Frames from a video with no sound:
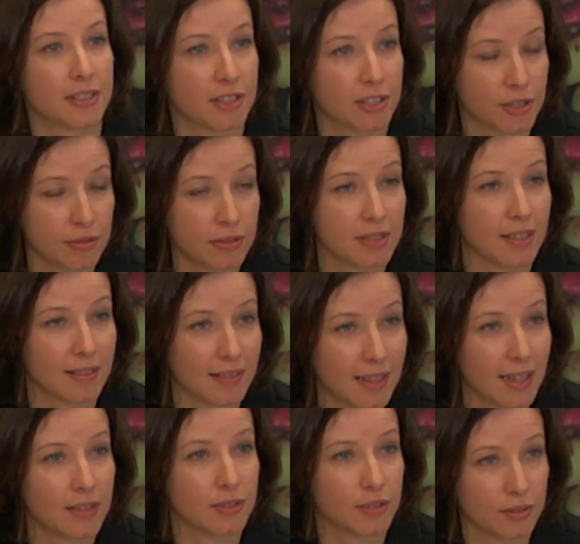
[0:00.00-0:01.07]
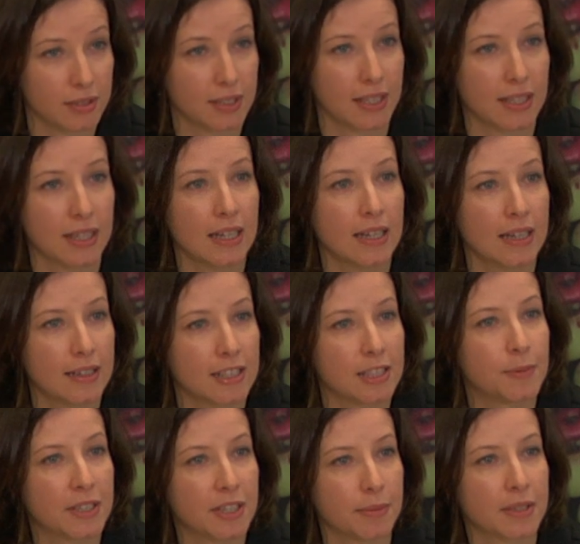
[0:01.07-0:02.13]
It's true that now, today,
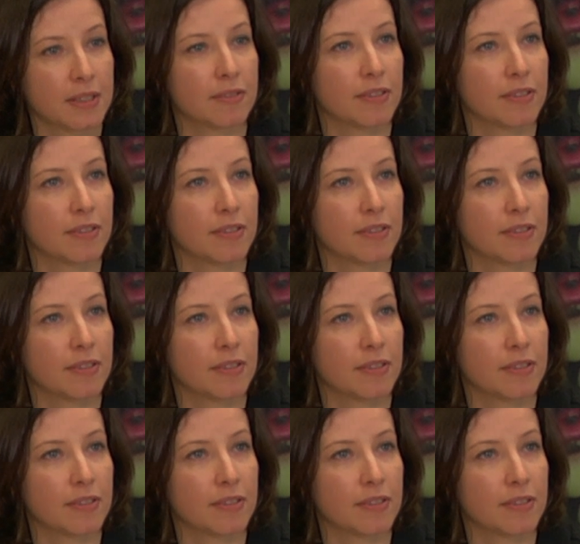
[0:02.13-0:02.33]
it's becoming